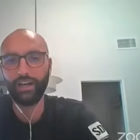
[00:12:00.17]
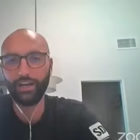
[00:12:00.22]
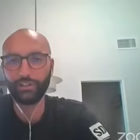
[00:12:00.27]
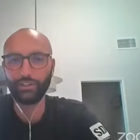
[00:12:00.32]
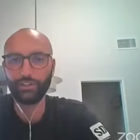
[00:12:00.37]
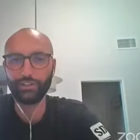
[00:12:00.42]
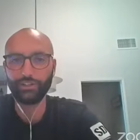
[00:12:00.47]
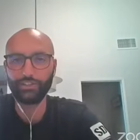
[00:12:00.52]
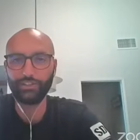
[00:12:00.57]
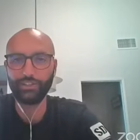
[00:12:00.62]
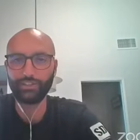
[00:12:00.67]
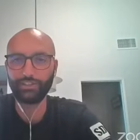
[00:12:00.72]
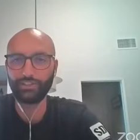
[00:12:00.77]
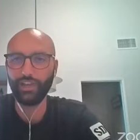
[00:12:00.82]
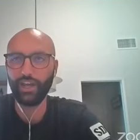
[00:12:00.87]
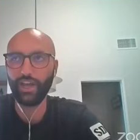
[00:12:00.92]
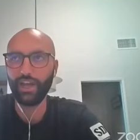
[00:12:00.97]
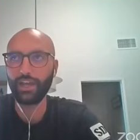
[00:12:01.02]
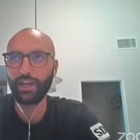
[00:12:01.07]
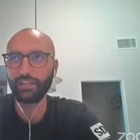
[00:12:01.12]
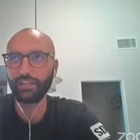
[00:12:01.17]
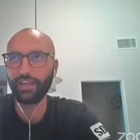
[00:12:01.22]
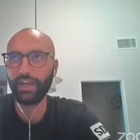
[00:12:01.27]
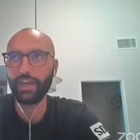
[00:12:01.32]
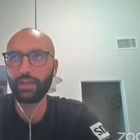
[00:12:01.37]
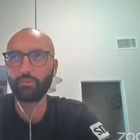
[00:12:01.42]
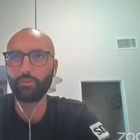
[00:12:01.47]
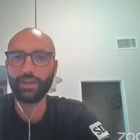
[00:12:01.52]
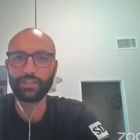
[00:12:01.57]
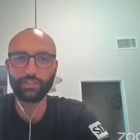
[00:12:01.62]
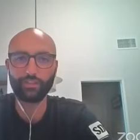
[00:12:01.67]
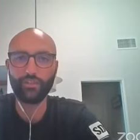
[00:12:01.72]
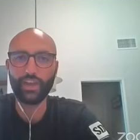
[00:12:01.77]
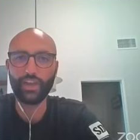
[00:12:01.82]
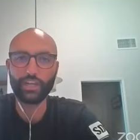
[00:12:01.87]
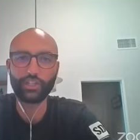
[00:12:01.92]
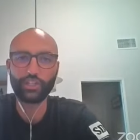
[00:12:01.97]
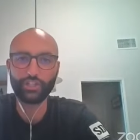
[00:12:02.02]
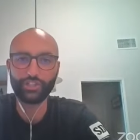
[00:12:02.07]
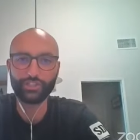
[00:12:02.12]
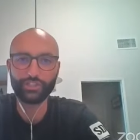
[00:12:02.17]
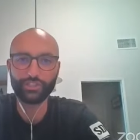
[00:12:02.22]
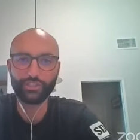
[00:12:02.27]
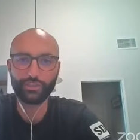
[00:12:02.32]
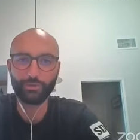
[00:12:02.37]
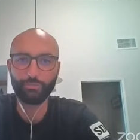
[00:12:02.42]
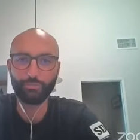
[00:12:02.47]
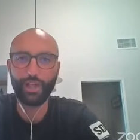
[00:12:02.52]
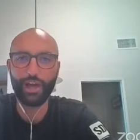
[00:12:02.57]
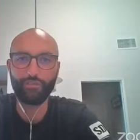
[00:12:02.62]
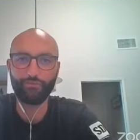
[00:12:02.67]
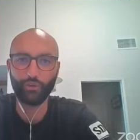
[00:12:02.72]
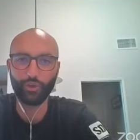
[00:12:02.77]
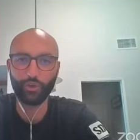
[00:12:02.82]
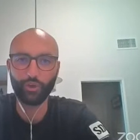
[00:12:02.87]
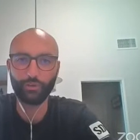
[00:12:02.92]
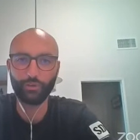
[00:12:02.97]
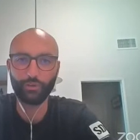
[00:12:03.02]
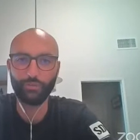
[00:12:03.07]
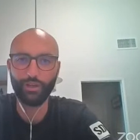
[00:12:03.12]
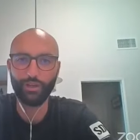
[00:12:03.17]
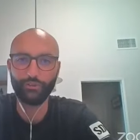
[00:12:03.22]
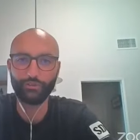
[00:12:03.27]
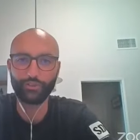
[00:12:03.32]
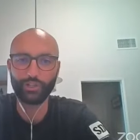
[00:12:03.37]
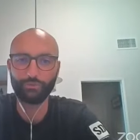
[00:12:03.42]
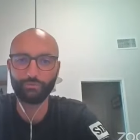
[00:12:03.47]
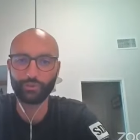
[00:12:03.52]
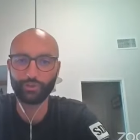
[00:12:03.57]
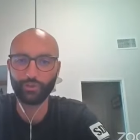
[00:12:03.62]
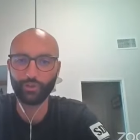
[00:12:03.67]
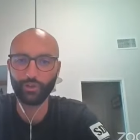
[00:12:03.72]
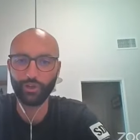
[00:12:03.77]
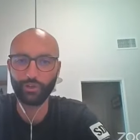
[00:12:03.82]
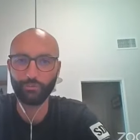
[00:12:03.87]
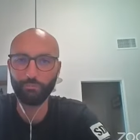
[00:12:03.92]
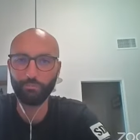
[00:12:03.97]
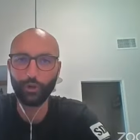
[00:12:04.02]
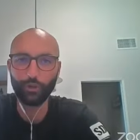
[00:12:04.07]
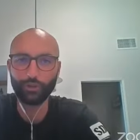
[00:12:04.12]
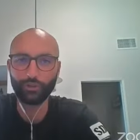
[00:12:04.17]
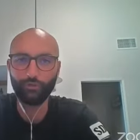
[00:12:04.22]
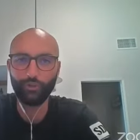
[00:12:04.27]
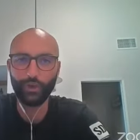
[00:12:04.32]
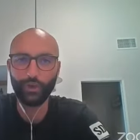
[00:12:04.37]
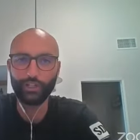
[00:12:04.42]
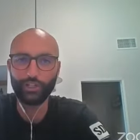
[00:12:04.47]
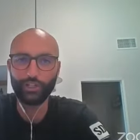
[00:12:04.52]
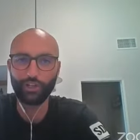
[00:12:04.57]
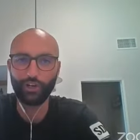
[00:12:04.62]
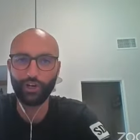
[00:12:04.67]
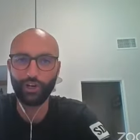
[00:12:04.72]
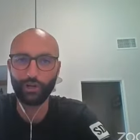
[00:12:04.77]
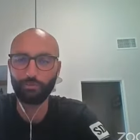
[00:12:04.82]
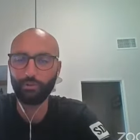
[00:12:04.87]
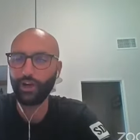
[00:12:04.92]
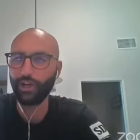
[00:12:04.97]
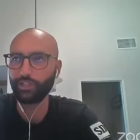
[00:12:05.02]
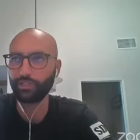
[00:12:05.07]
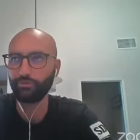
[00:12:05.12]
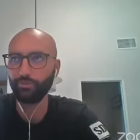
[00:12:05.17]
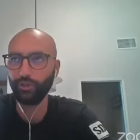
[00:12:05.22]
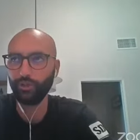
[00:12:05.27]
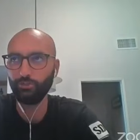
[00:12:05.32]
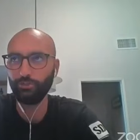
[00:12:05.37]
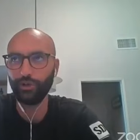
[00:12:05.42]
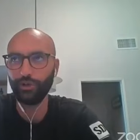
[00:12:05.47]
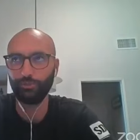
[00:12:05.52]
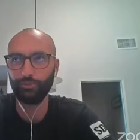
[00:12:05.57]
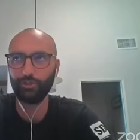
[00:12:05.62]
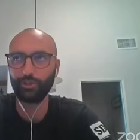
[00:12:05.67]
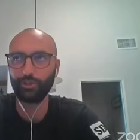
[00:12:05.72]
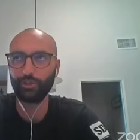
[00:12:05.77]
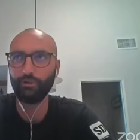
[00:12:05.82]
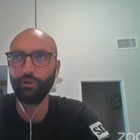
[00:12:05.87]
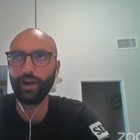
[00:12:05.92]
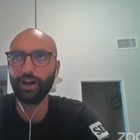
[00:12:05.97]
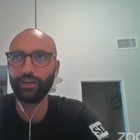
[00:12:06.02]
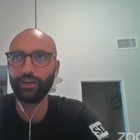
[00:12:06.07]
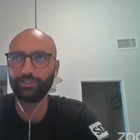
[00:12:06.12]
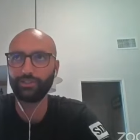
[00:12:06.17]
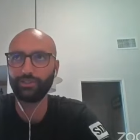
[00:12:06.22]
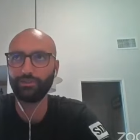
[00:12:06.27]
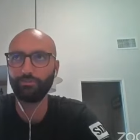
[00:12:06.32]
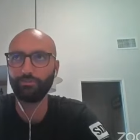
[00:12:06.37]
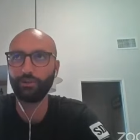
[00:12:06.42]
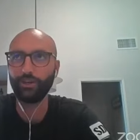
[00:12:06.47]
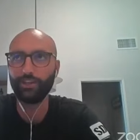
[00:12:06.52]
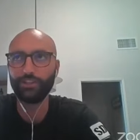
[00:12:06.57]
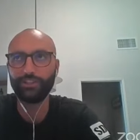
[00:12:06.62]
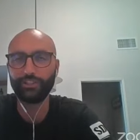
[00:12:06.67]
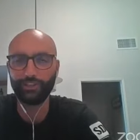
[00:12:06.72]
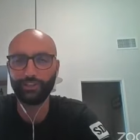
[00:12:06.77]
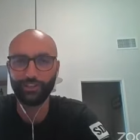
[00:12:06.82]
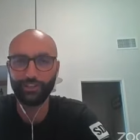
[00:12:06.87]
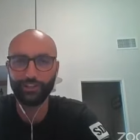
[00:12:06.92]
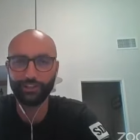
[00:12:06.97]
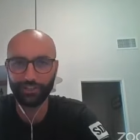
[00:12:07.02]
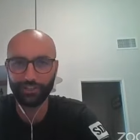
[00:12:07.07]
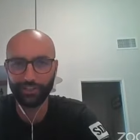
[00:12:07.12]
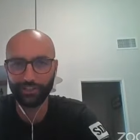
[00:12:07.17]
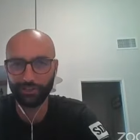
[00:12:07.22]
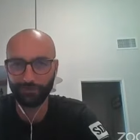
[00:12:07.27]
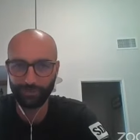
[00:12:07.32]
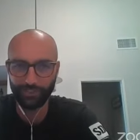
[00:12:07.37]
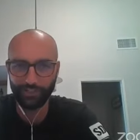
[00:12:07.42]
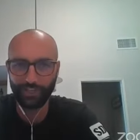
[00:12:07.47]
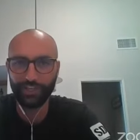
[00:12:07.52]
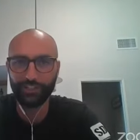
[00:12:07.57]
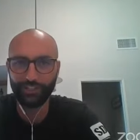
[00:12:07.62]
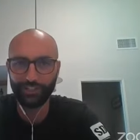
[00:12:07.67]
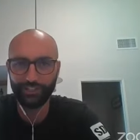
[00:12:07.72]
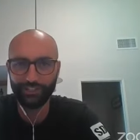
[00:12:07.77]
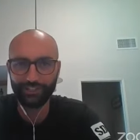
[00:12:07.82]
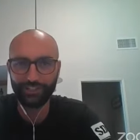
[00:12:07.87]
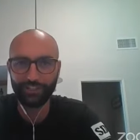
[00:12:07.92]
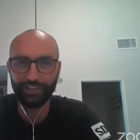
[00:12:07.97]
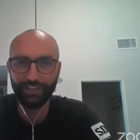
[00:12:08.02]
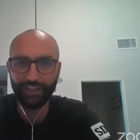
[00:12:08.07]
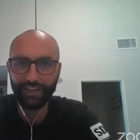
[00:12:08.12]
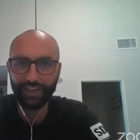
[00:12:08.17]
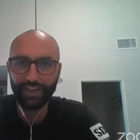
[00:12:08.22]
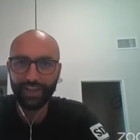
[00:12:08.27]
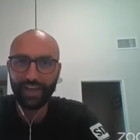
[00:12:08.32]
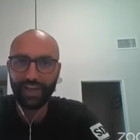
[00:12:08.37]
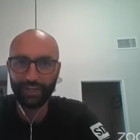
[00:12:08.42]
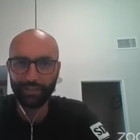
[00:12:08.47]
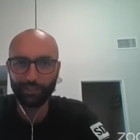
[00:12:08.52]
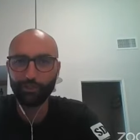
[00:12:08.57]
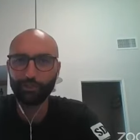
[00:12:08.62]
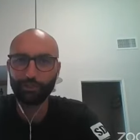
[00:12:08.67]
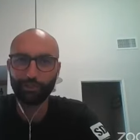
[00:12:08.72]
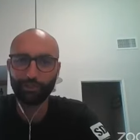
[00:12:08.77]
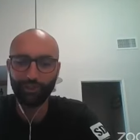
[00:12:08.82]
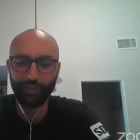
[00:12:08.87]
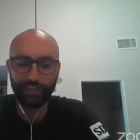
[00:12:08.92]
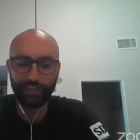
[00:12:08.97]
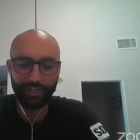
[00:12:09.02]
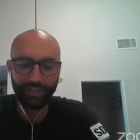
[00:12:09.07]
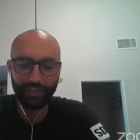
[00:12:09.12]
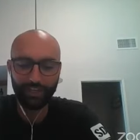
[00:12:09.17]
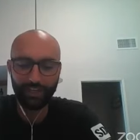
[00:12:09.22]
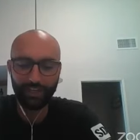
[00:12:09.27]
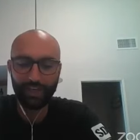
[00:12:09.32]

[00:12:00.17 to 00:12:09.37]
others is like a reservations platform of some sort, both of which are possible, but require some pretty serious customizations. And, and usually,